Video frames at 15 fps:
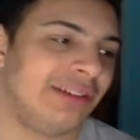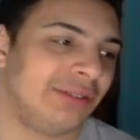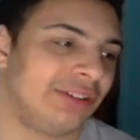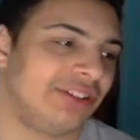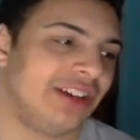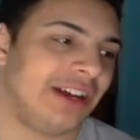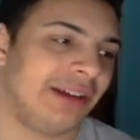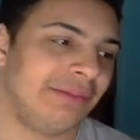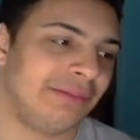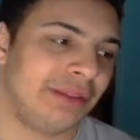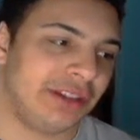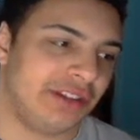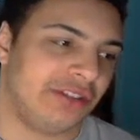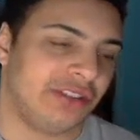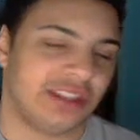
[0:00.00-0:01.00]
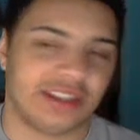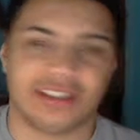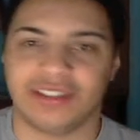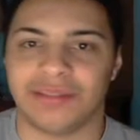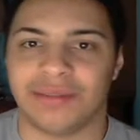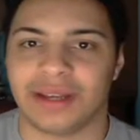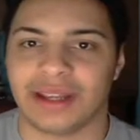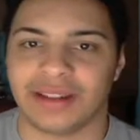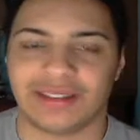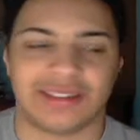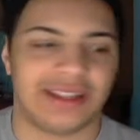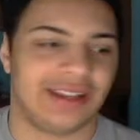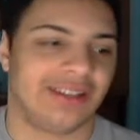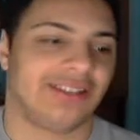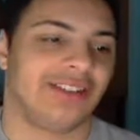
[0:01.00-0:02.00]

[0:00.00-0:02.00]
which I've been using as the biggest thing.